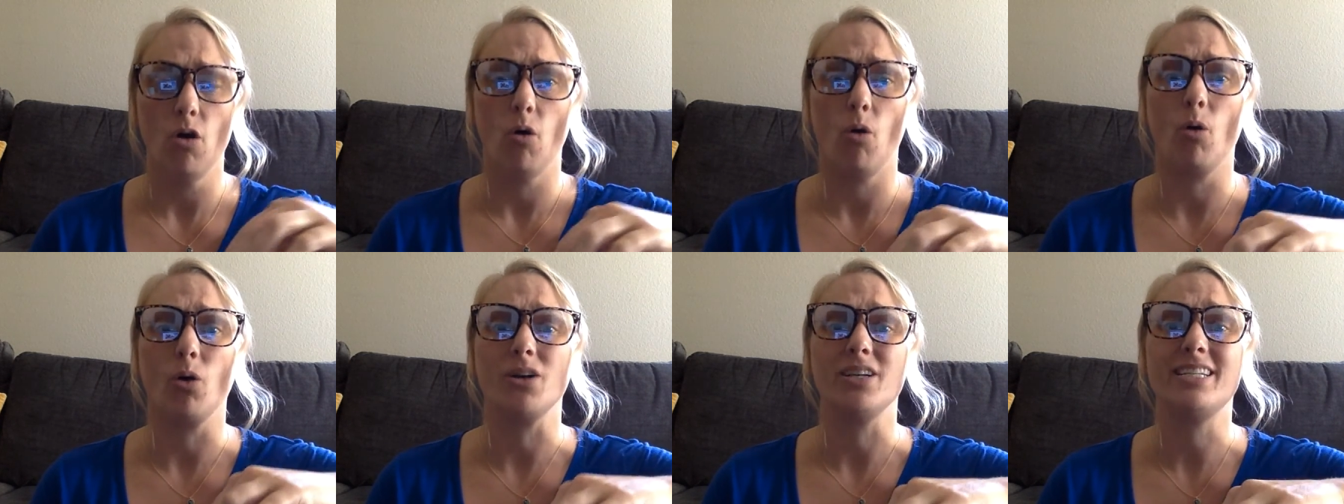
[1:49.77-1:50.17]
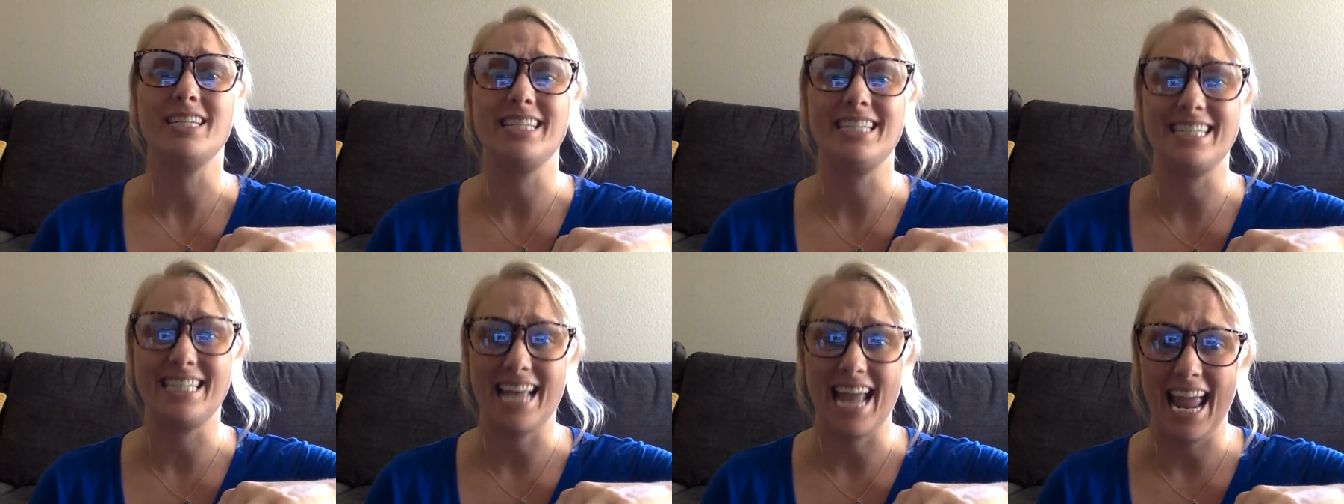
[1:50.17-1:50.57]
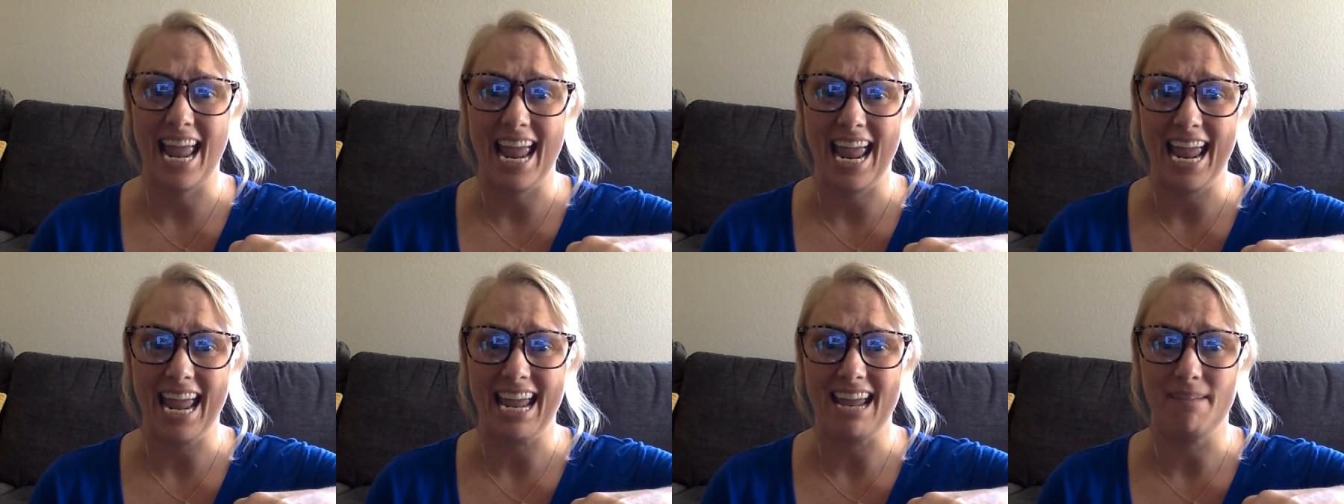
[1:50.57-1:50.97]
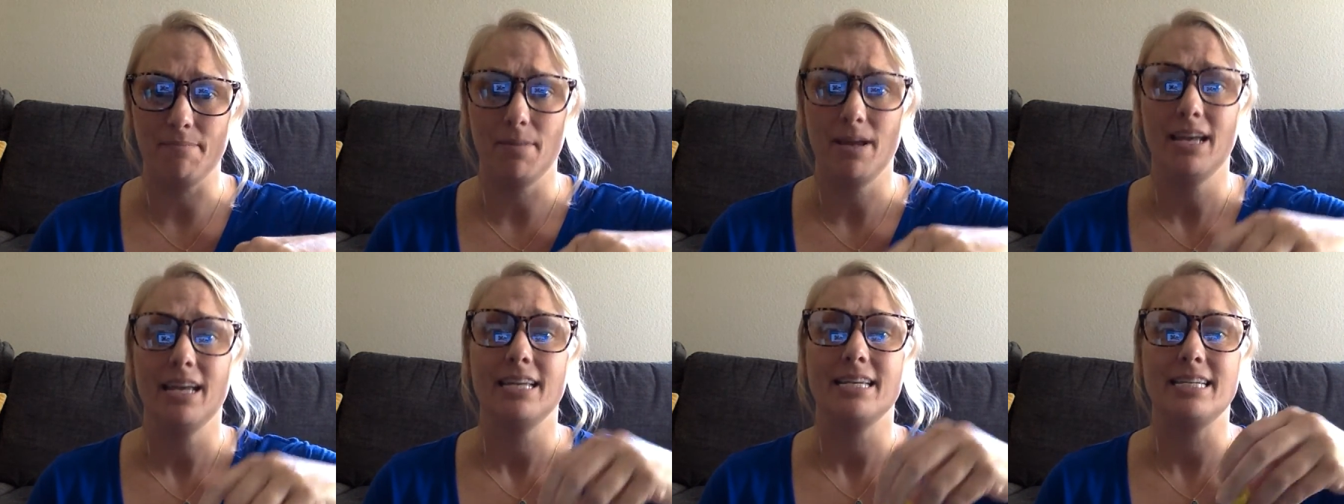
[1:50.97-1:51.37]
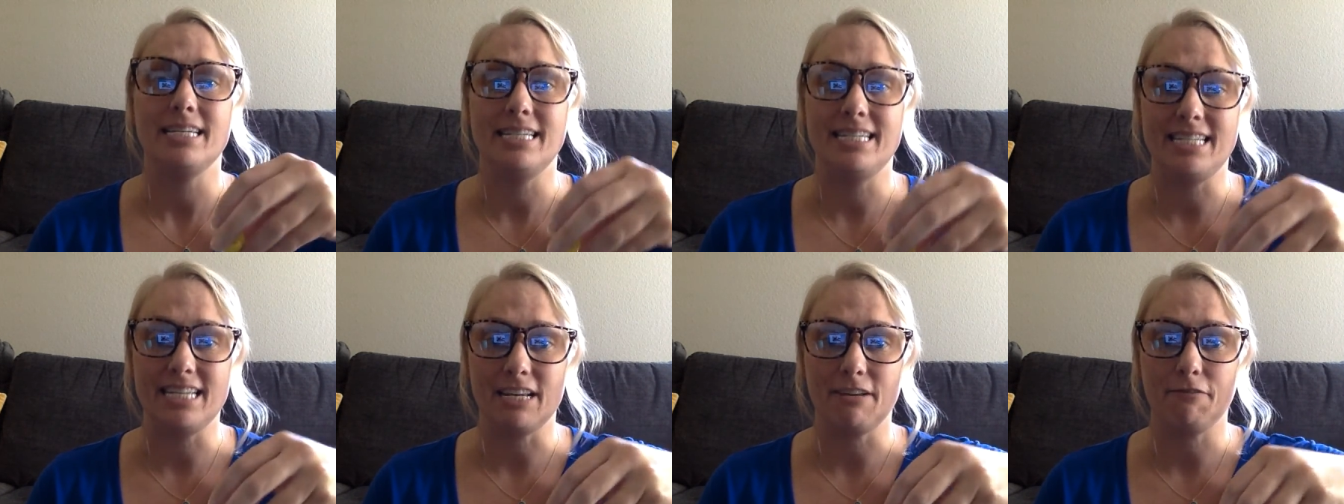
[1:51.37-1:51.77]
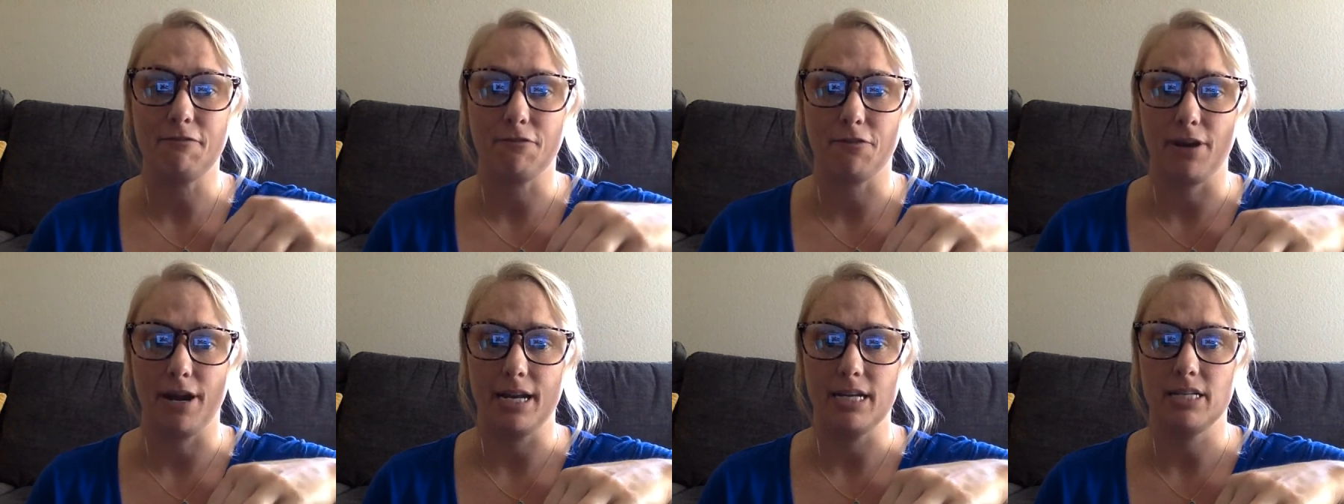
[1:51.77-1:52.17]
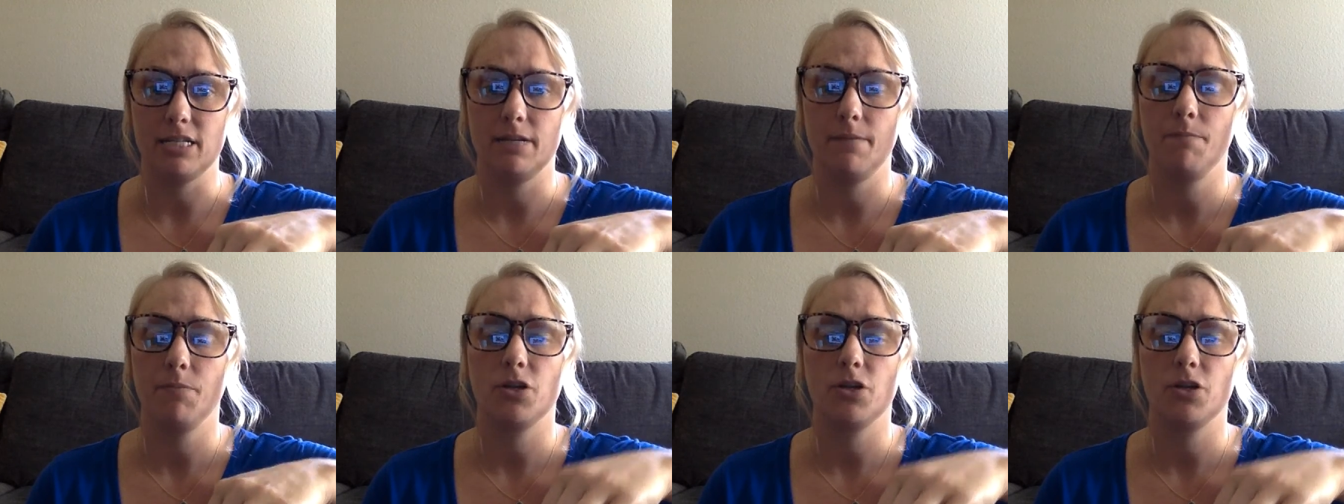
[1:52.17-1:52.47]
or same different.